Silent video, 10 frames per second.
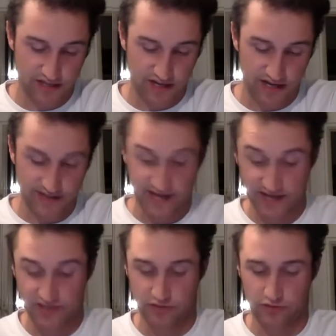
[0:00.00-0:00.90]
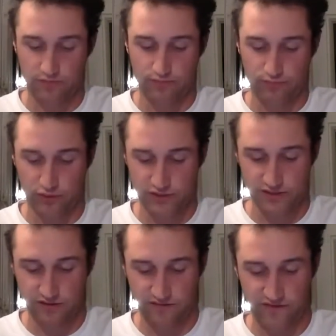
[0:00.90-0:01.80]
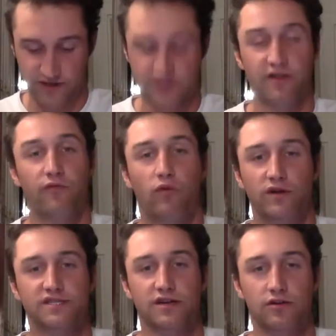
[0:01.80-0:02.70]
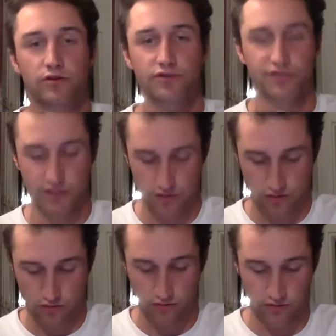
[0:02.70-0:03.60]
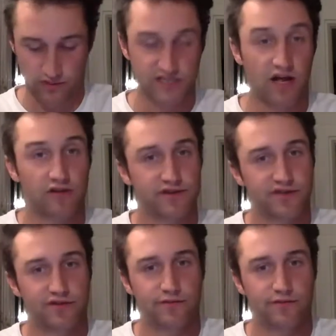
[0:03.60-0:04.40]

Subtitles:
intentional personal invasion of one's seclusion or solitude.